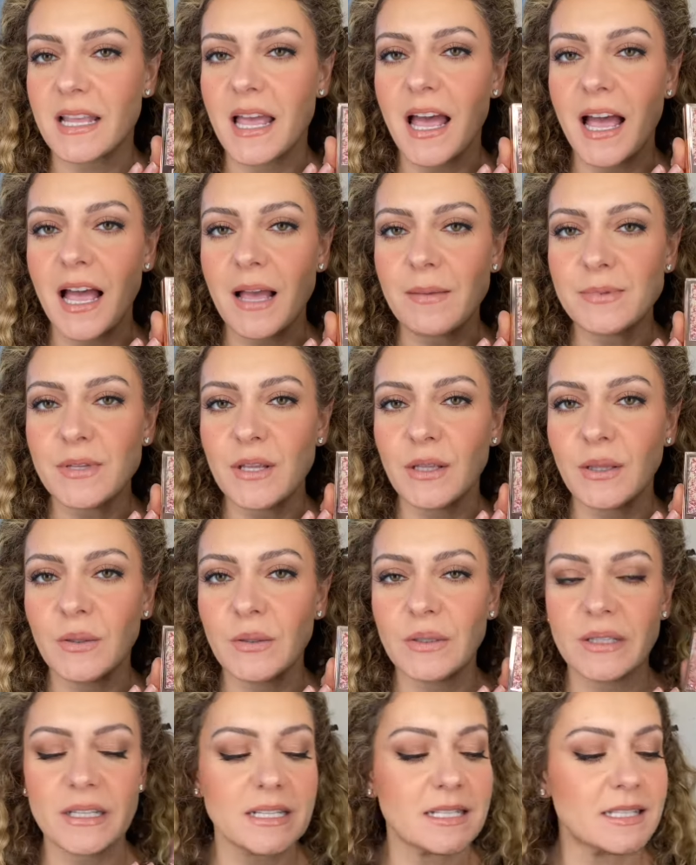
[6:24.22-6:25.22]

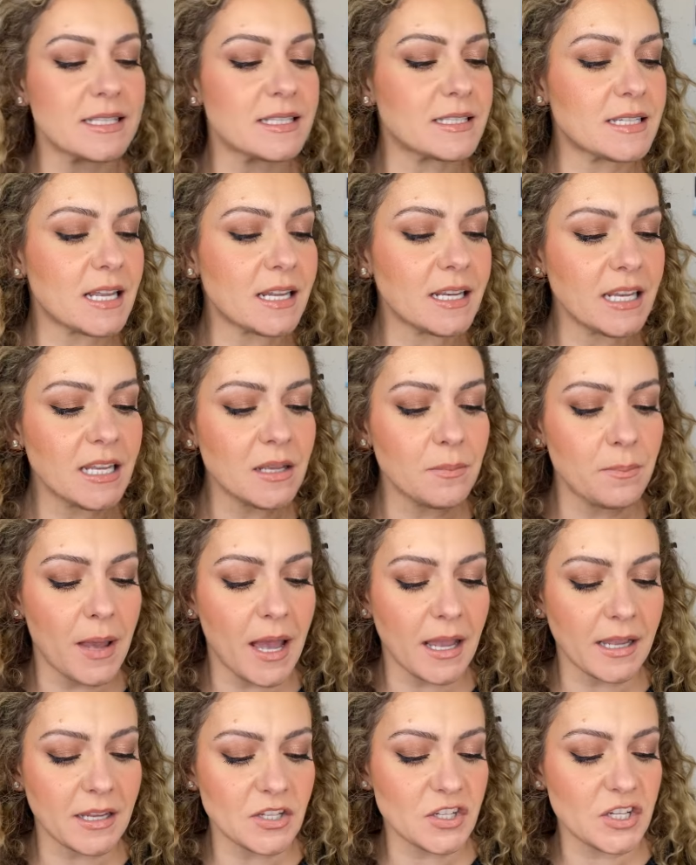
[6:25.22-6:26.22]
absolutely stunning
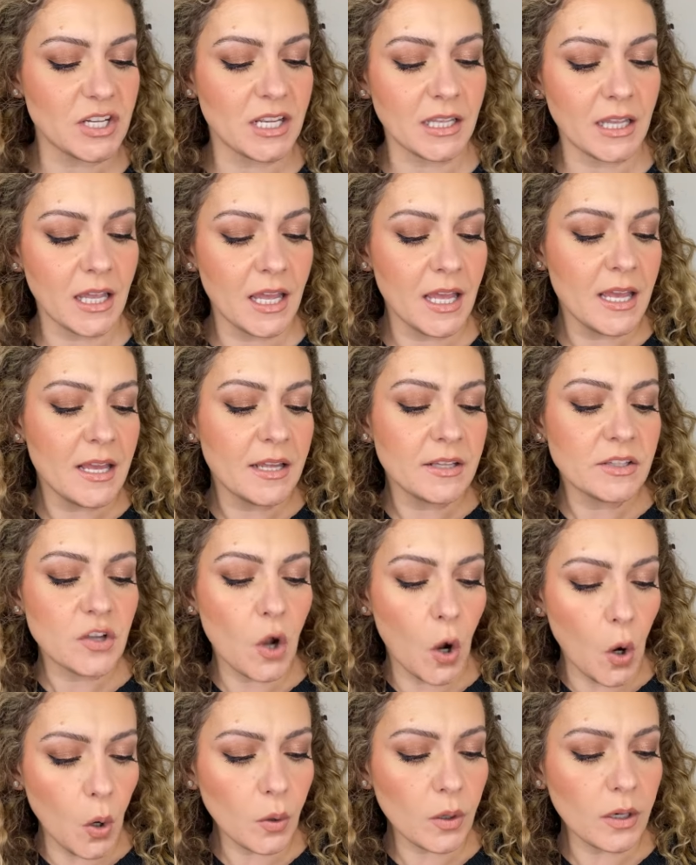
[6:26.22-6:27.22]
packaging,
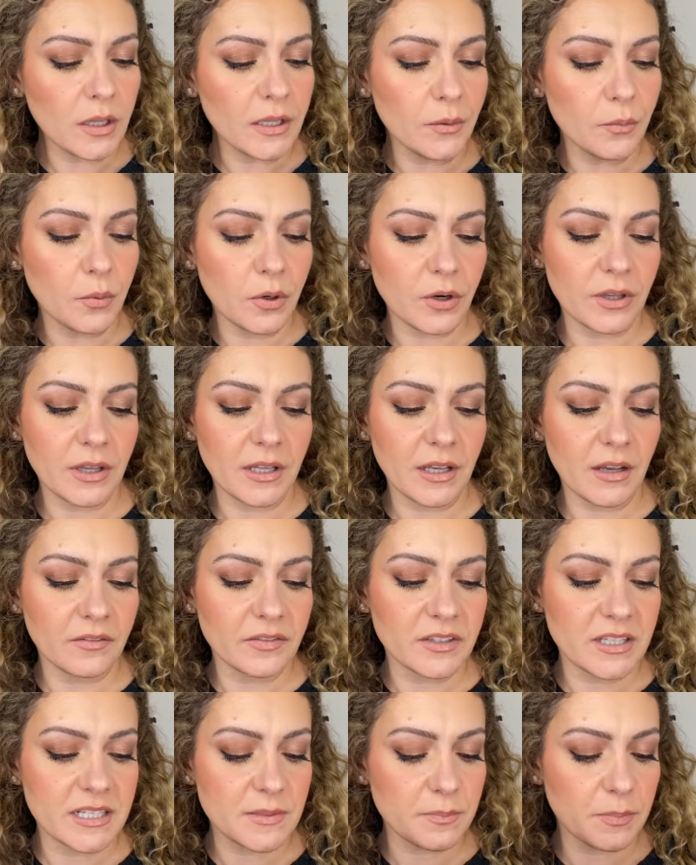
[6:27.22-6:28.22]
totally worthy
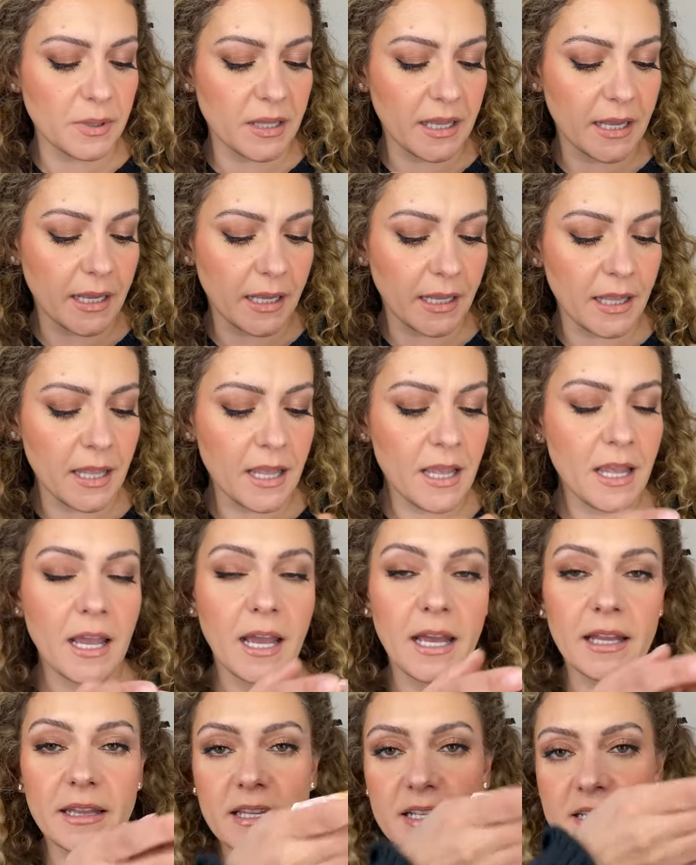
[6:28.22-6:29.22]
of display.
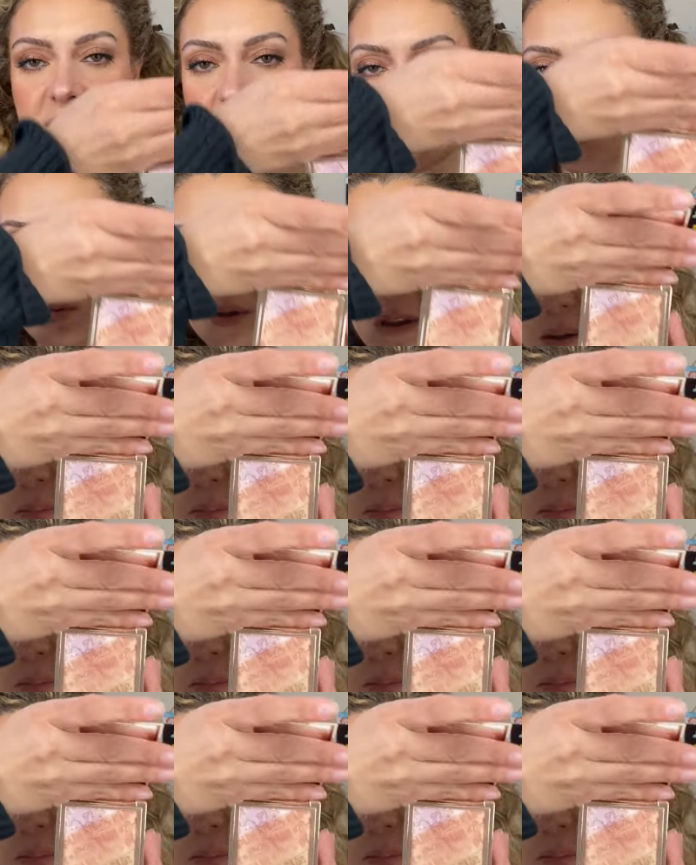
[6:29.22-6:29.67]
And this is what the